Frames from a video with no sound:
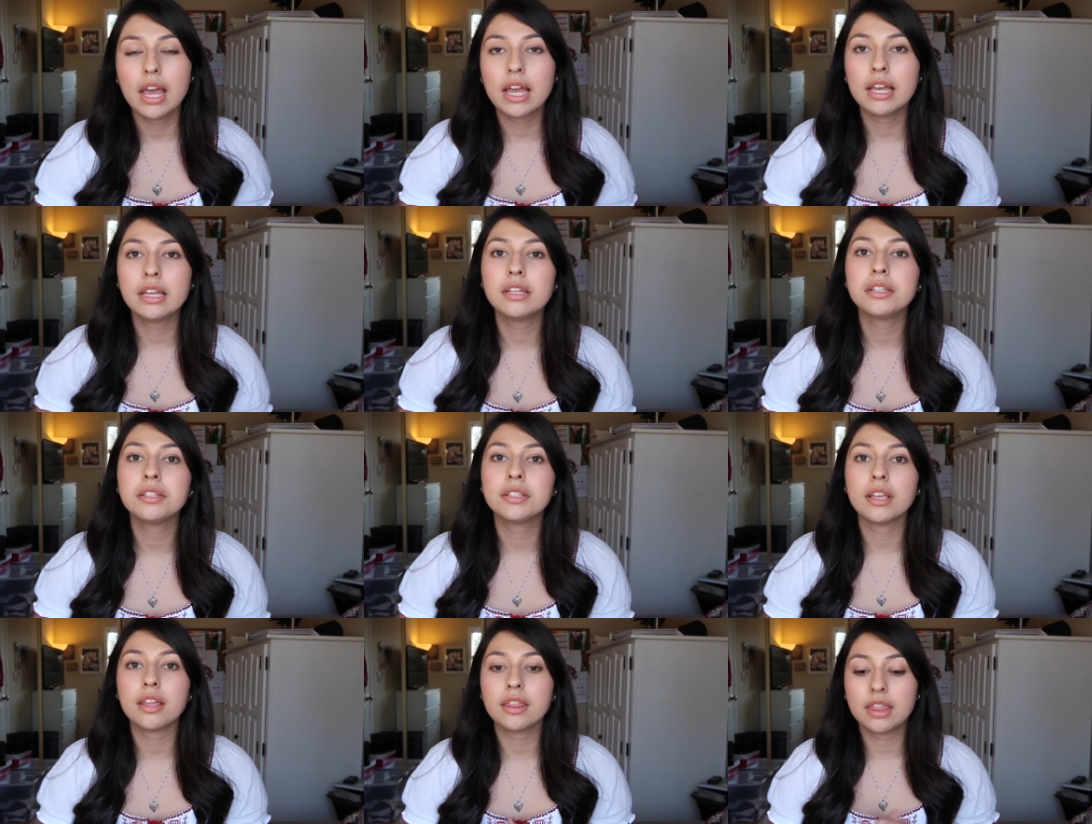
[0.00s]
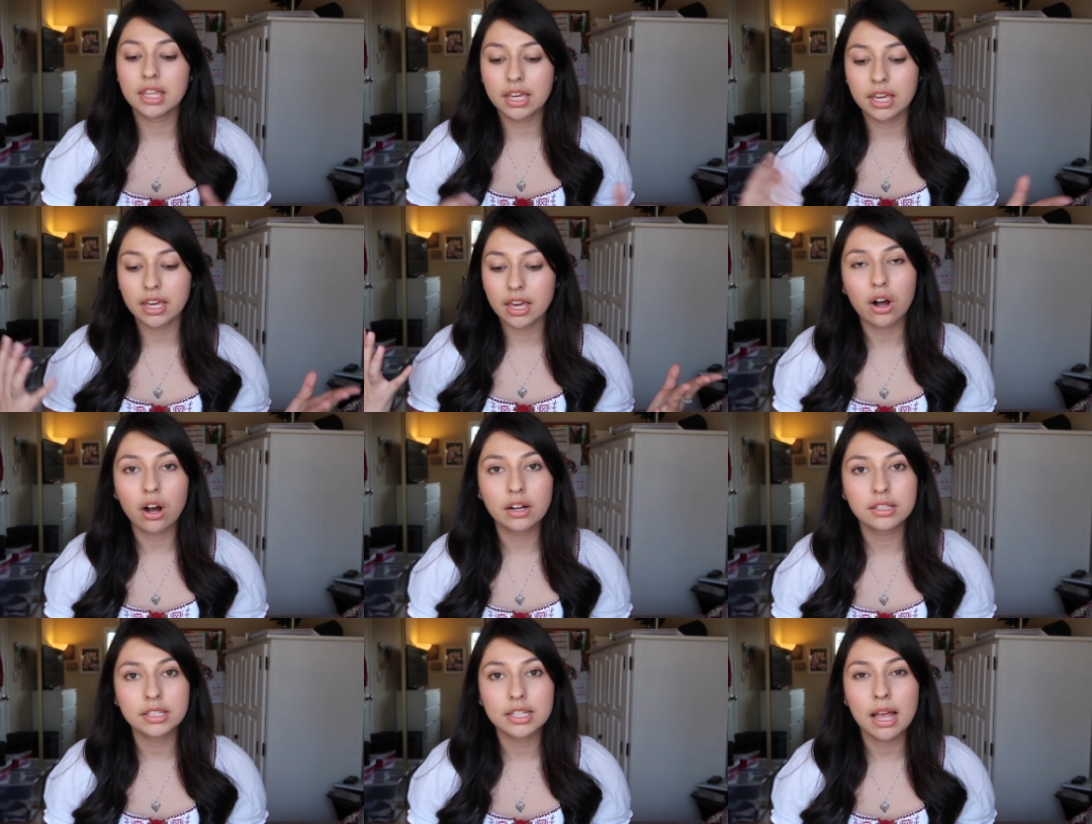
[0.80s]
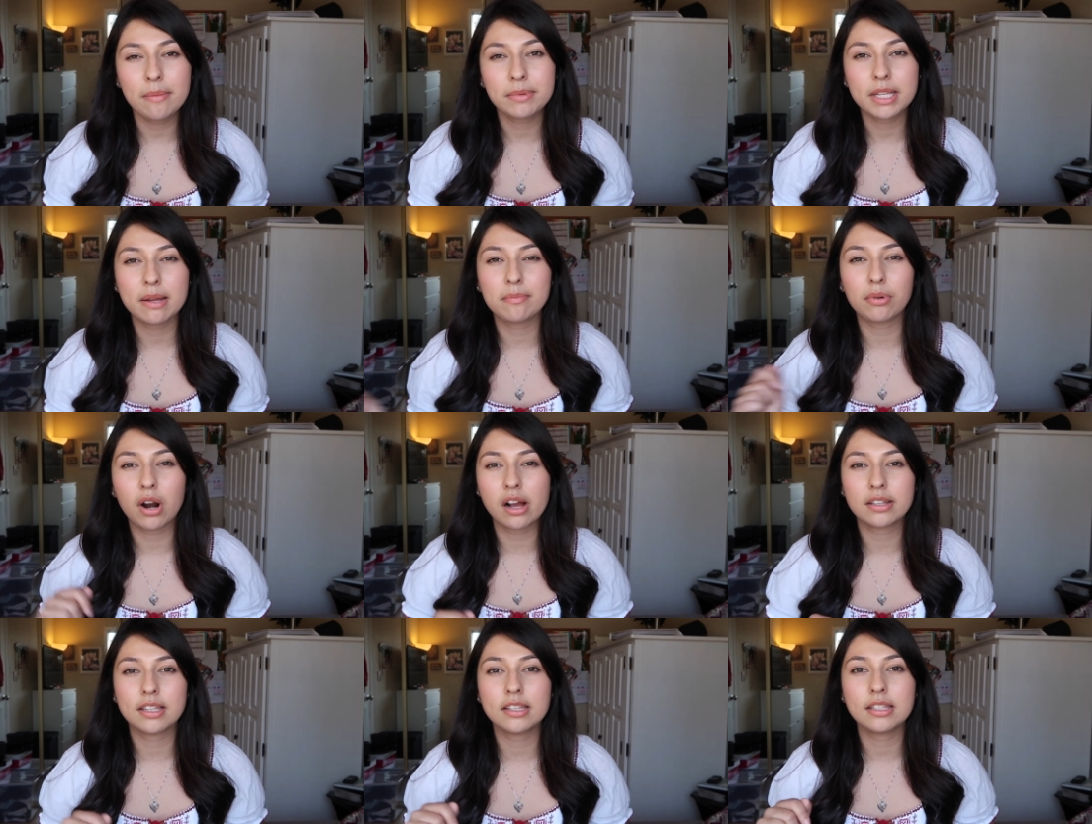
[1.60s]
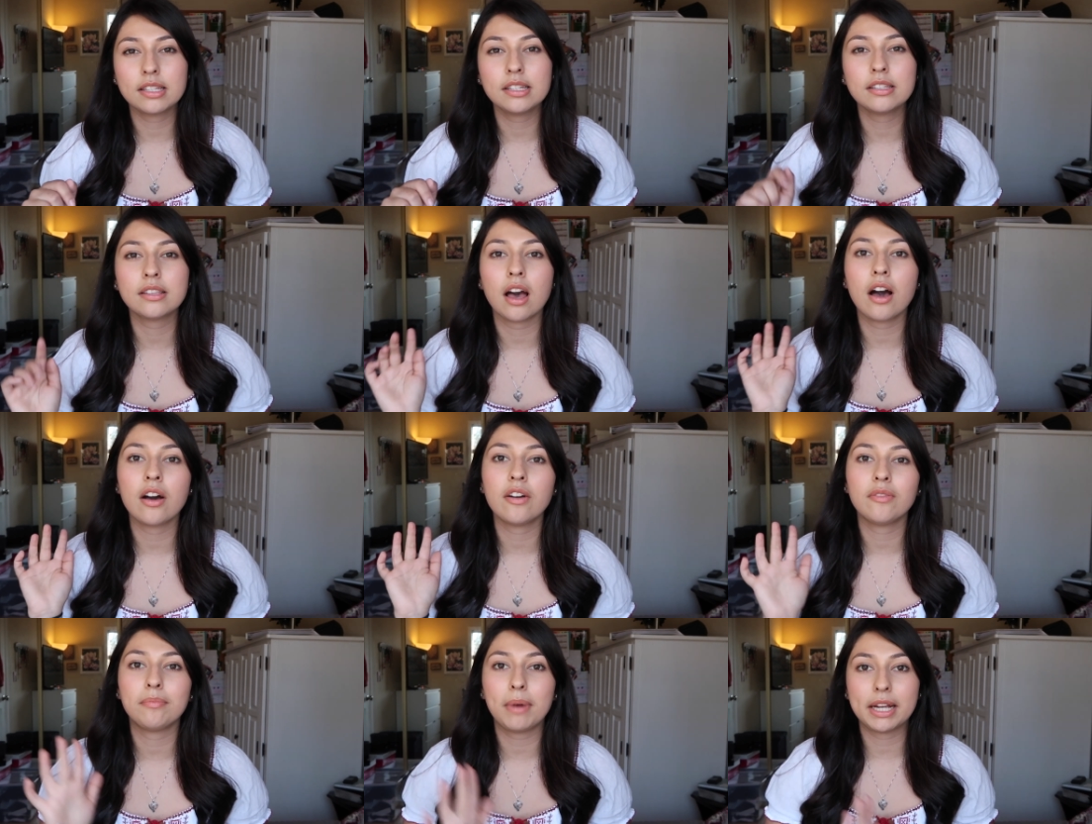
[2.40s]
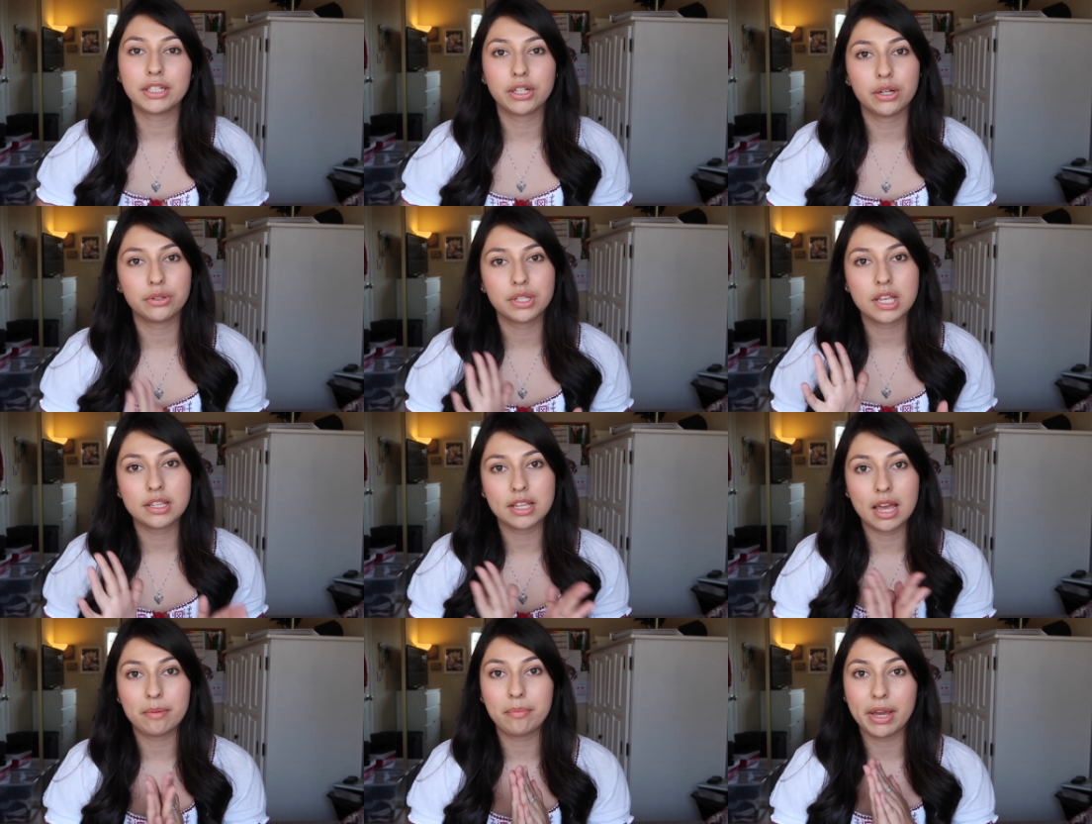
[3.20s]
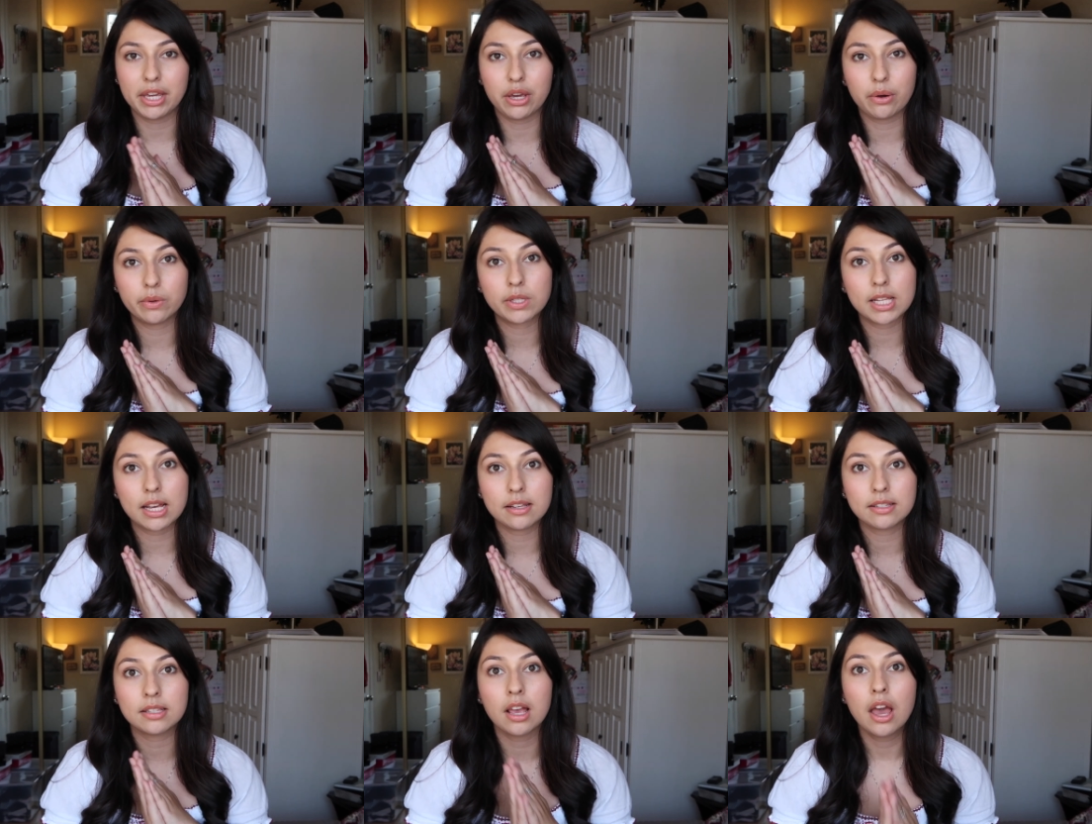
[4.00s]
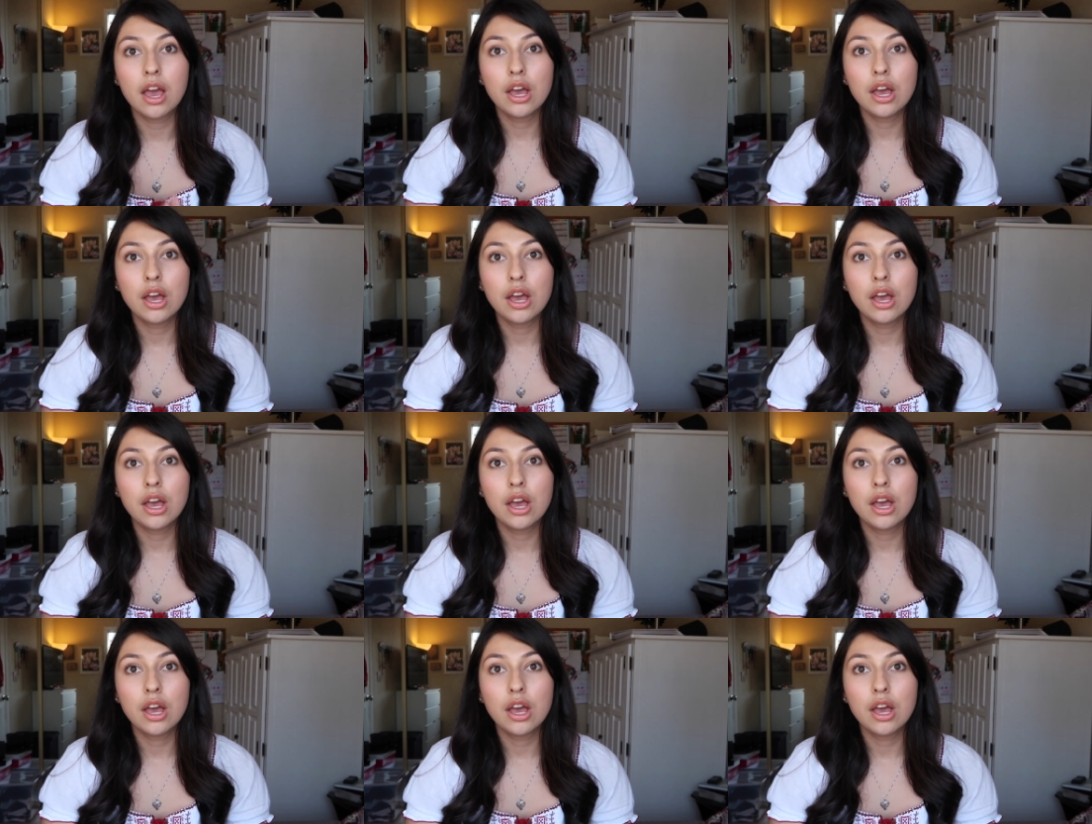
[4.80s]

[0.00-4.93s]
is the concepts and processes of mitosis and meiosis.